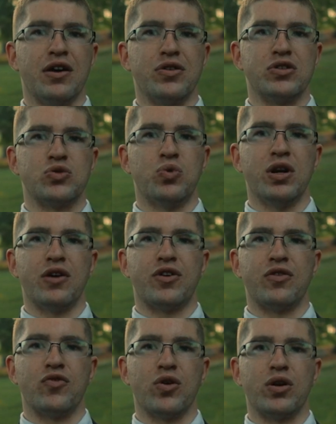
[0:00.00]
others would have
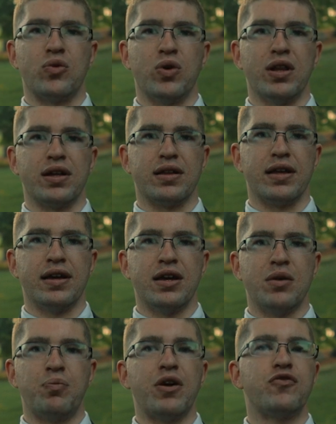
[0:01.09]
converted willingly,
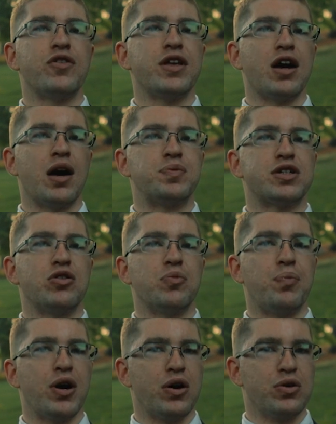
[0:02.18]
but for the obstacle
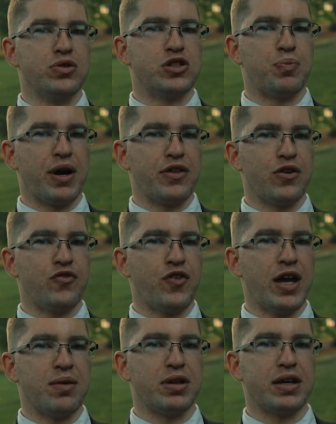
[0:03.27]
posed by their
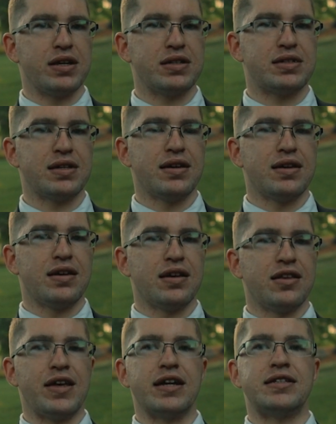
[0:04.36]
families.
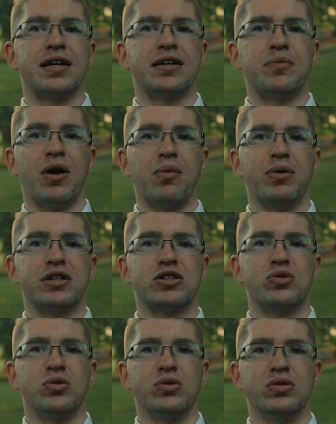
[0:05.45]
They attended public
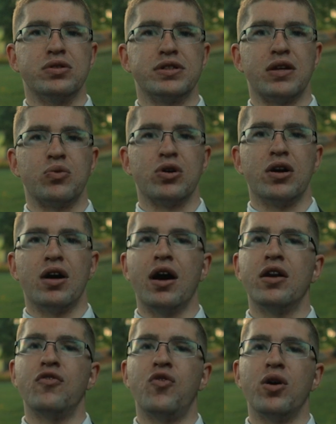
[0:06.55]
schools and were
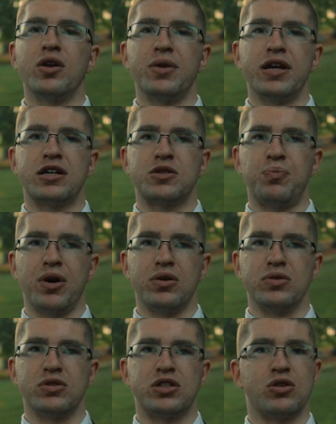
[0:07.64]
unavoidably
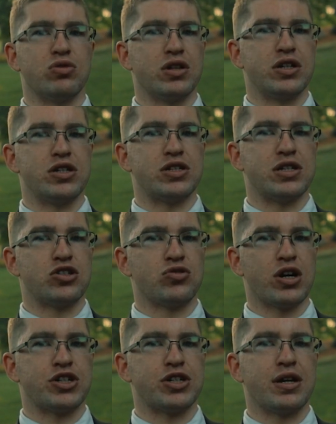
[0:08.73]
exposed to religious
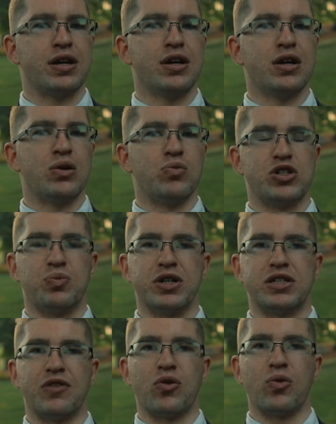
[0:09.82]
instruction, which
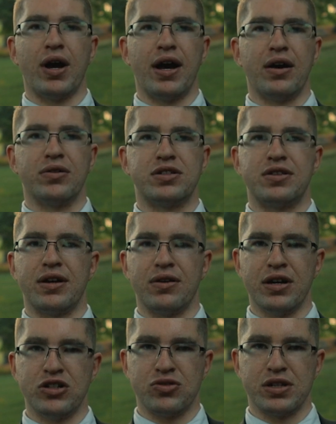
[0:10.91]
must have aroused their
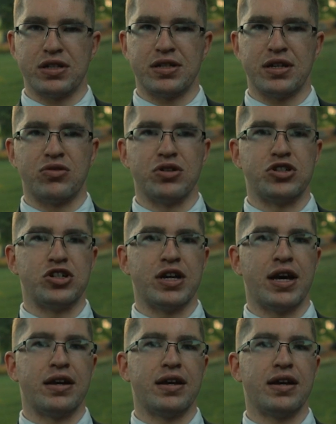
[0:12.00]
interest in
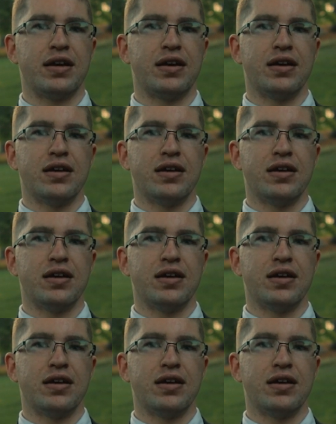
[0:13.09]
Christianity.